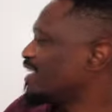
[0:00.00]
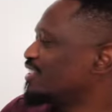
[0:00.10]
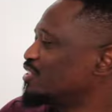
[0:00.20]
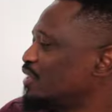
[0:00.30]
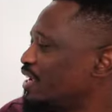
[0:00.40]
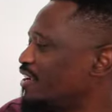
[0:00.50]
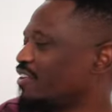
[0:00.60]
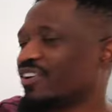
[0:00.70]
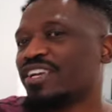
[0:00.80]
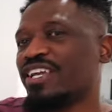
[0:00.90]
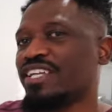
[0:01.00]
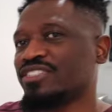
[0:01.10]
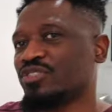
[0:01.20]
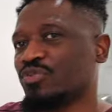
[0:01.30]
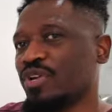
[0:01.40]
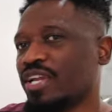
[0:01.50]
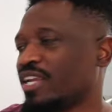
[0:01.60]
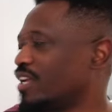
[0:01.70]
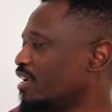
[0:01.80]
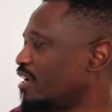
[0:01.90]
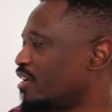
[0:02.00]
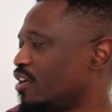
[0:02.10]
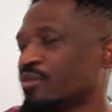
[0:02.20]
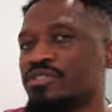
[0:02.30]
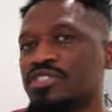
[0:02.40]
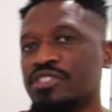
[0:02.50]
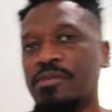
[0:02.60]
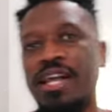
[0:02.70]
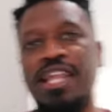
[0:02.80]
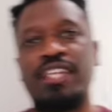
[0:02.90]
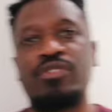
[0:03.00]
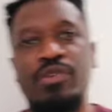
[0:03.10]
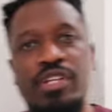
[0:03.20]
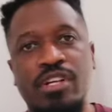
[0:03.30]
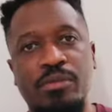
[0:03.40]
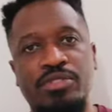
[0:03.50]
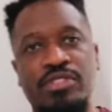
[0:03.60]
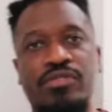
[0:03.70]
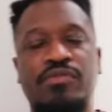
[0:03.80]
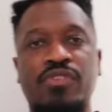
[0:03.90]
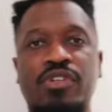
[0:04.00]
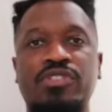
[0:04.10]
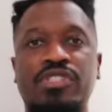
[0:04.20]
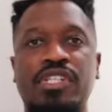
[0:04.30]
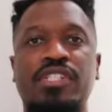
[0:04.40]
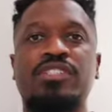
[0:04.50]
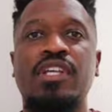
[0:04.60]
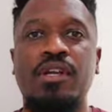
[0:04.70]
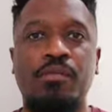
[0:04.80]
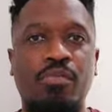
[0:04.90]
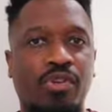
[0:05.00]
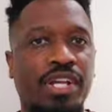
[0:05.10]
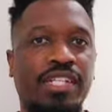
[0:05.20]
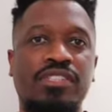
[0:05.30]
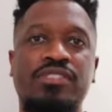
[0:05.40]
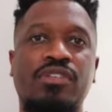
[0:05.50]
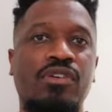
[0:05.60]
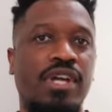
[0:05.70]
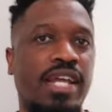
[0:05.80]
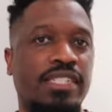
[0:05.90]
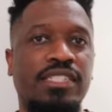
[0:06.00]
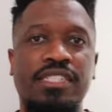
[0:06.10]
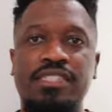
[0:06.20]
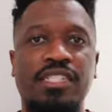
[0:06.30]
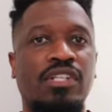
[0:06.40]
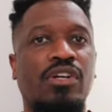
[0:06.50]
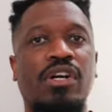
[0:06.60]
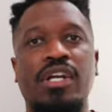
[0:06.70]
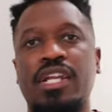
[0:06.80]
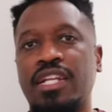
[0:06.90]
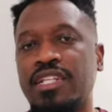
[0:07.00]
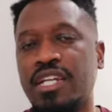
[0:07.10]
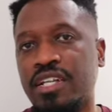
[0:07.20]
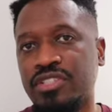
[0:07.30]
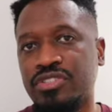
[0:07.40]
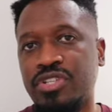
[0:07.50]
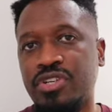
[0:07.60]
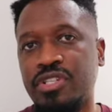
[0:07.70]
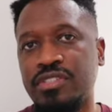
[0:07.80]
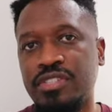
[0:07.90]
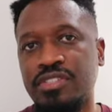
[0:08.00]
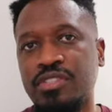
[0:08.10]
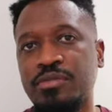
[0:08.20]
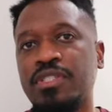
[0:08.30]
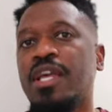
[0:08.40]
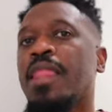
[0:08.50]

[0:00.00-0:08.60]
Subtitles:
This right here is the Ring alarm system. I like the Ring alarm system versus Brinks or AT&T or any of the other security systems,